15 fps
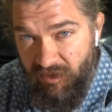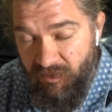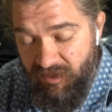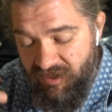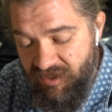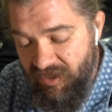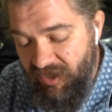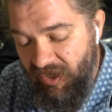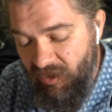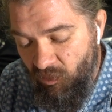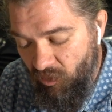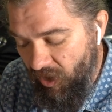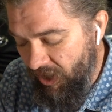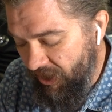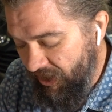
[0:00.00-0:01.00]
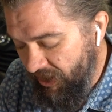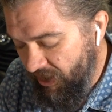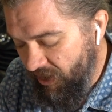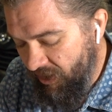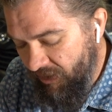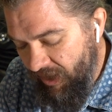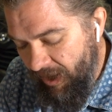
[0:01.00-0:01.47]
so you can see kind of where I
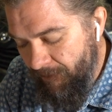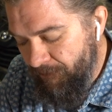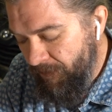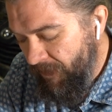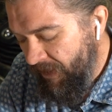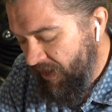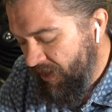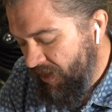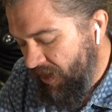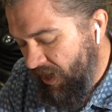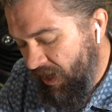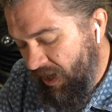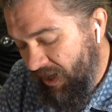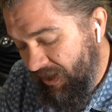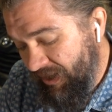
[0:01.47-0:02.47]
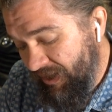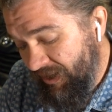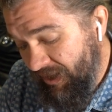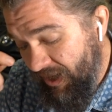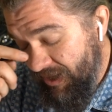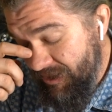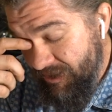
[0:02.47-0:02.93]
get on that. Again,
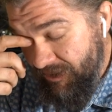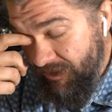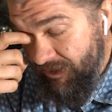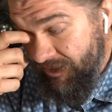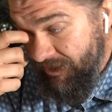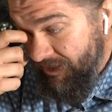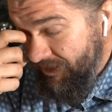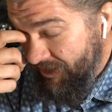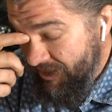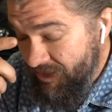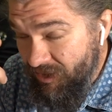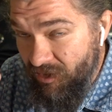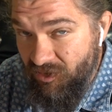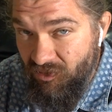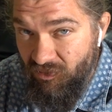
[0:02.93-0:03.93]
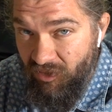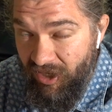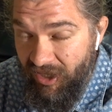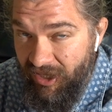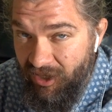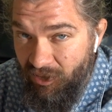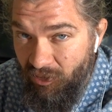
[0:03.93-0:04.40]
guys, this goes
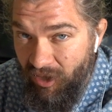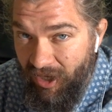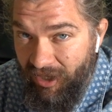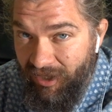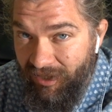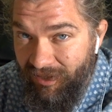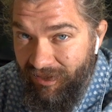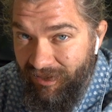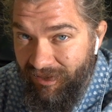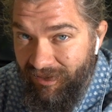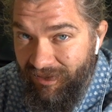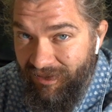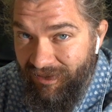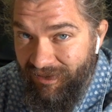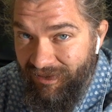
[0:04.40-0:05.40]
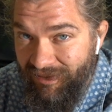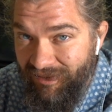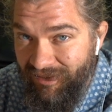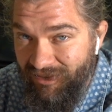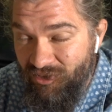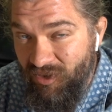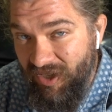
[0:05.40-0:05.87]
really quick.
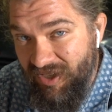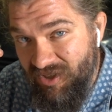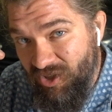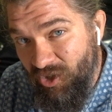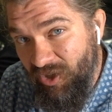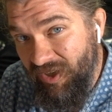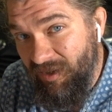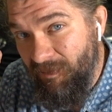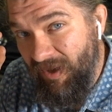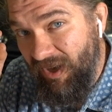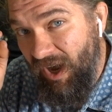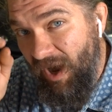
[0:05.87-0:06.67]
The trick is learning to make